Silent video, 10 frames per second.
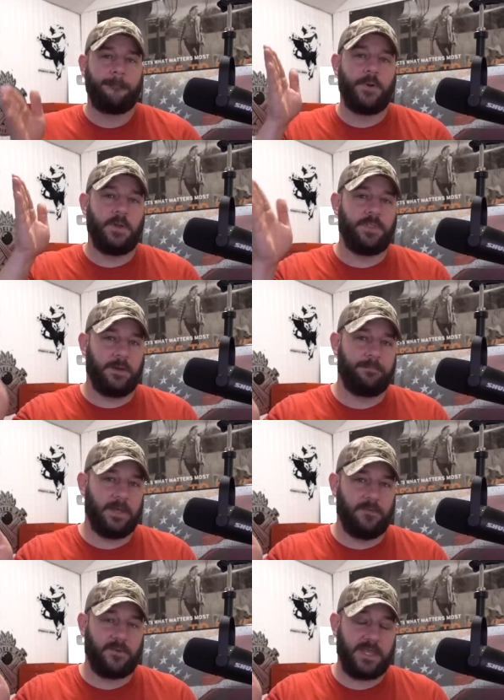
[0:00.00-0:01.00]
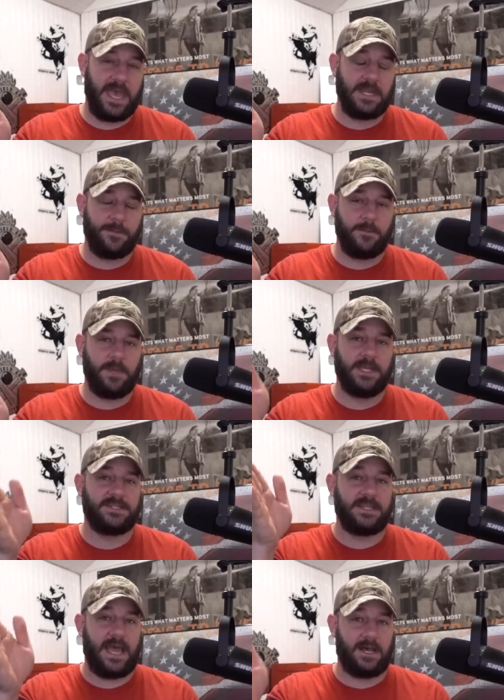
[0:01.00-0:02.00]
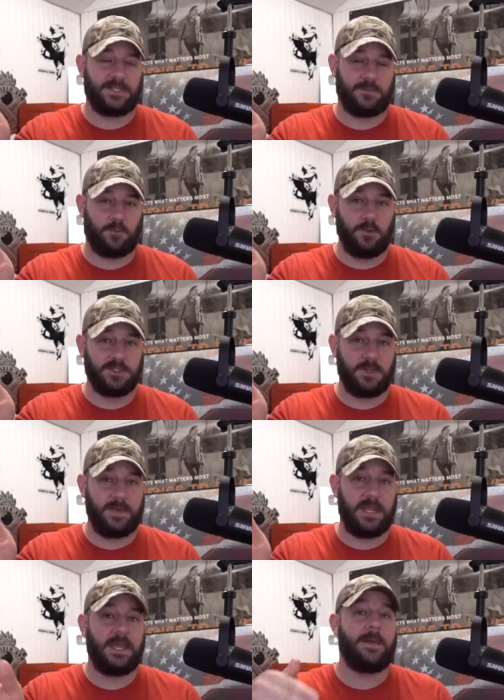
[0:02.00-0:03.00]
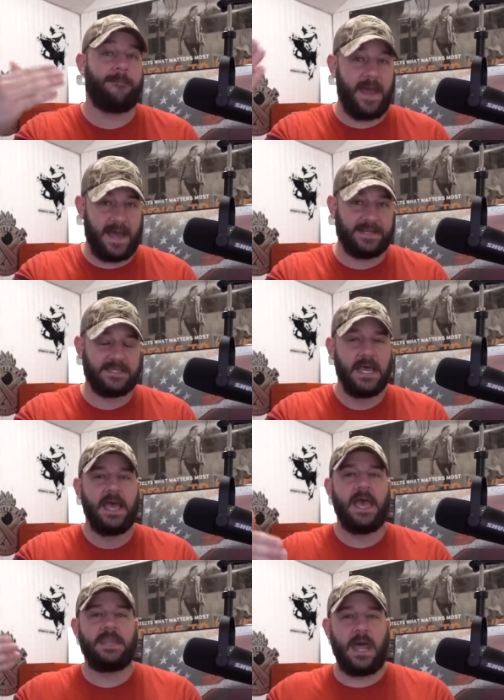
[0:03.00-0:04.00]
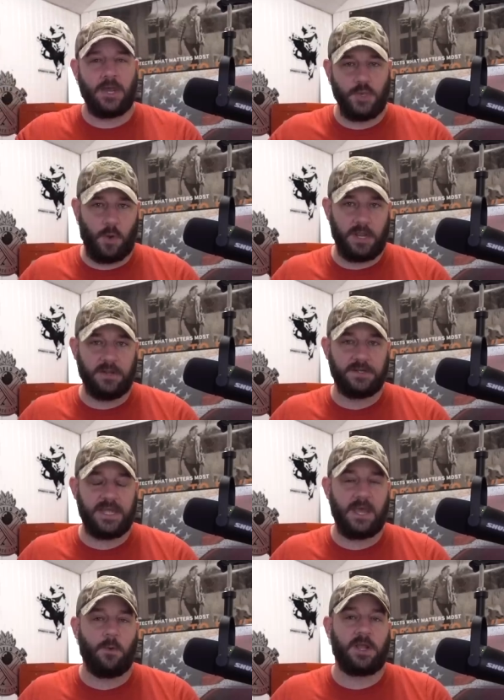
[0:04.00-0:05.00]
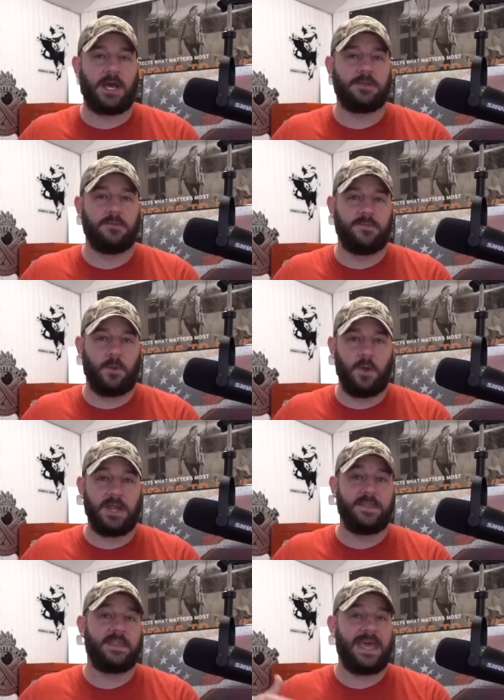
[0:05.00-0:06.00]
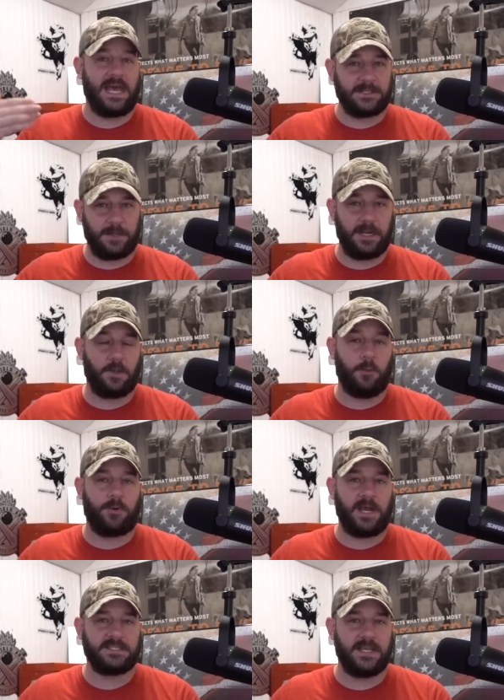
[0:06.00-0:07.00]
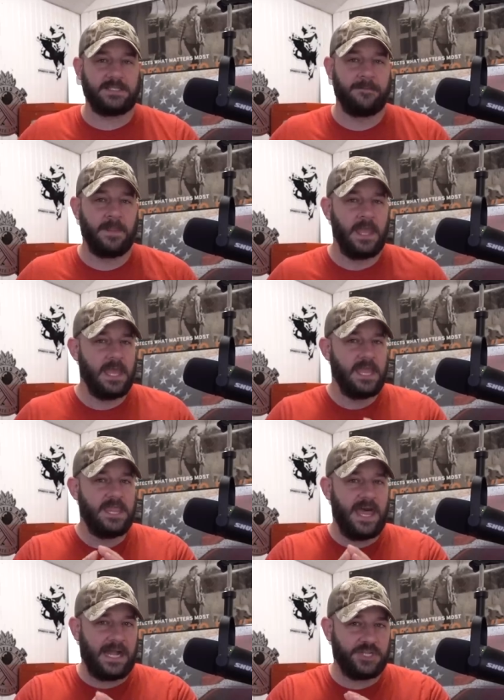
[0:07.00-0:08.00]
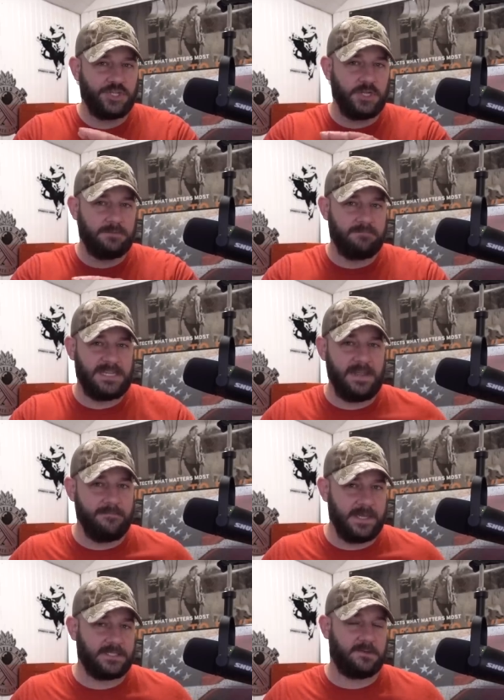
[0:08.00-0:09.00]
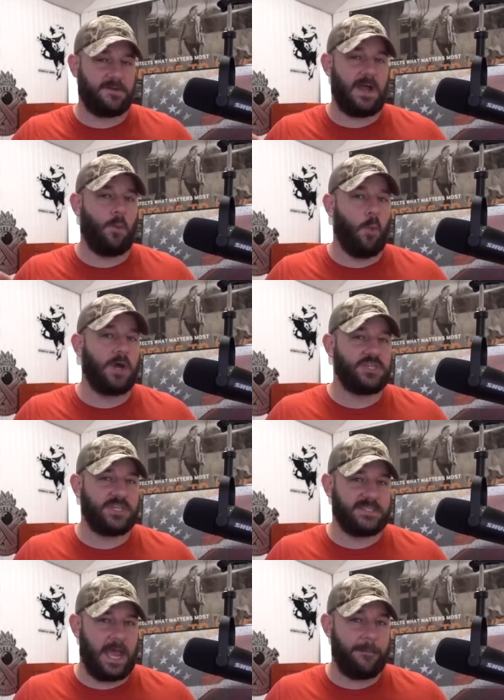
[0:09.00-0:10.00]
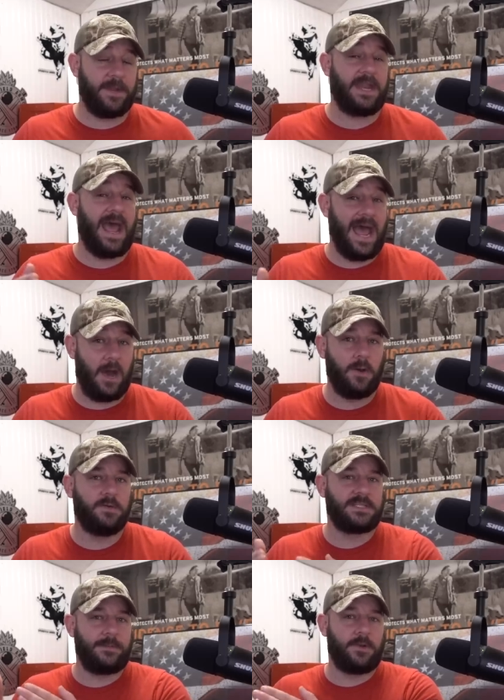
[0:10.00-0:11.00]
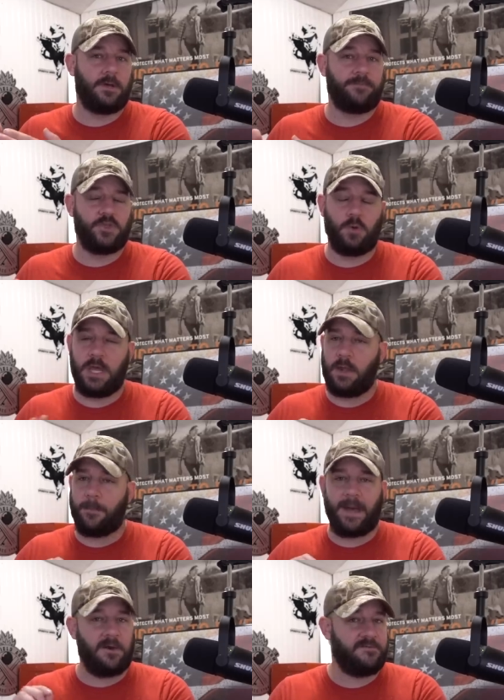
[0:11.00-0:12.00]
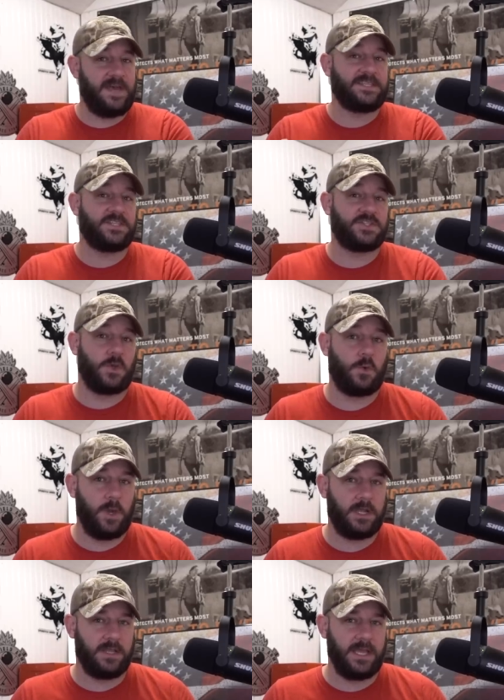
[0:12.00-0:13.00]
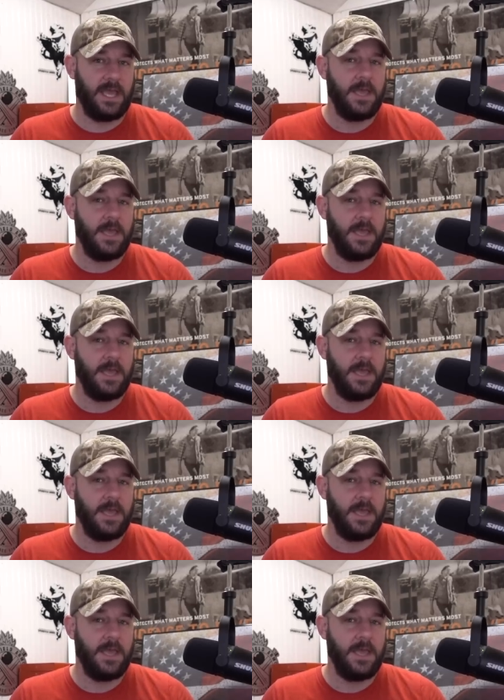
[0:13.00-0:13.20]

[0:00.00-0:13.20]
put the bill for the AWB to the House Rules Committee, it passed, and now you are here today where it got to the floor and then they expedited the whole process that should demystify what just happened and how it was able to do a about face so quickly